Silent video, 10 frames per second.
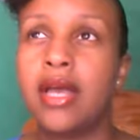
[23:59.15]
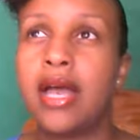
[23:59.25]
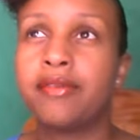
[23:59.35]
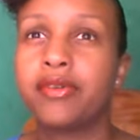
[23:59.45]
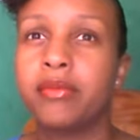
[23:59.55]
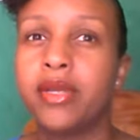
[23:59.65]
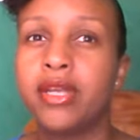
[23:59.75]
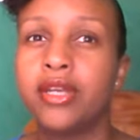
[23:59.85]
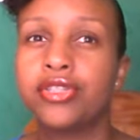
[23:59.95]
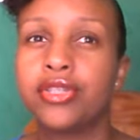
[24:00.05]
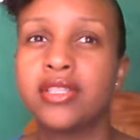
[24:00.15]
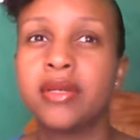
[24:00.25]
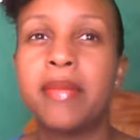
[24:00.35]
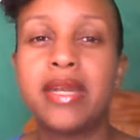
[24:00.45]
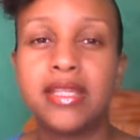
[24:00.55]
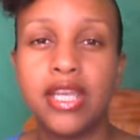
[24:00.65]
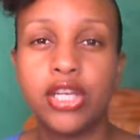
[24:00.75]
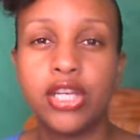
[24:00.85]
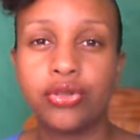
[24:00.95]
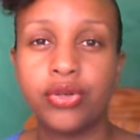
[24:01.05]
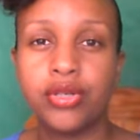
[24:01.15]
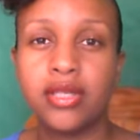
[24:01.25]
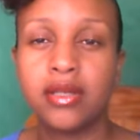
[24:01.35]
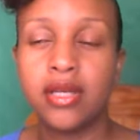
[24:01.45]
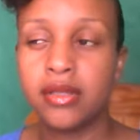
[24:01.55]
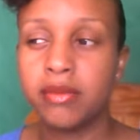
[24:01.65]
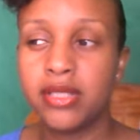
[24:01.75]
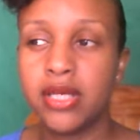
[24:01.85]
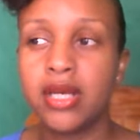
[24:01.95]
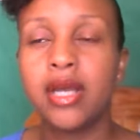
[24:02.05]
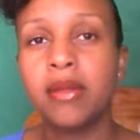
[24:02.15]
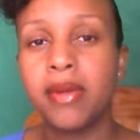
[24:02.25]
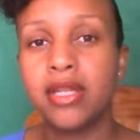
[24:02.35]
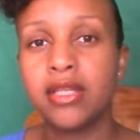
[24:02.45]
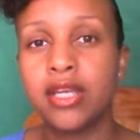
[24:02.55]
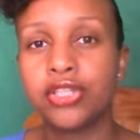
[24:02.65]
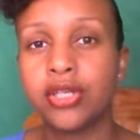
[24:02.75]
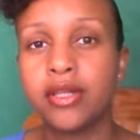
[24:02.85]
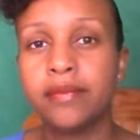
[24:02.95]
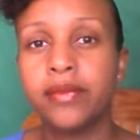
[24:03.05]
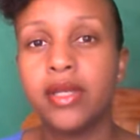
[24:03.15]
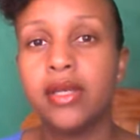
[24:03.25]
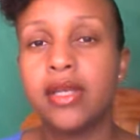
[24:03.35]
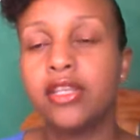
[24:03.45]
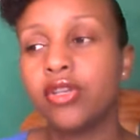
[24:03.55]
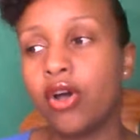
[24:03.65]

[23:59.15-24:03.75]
It's an affirmation, it's a meditation though. It's a guided meditation.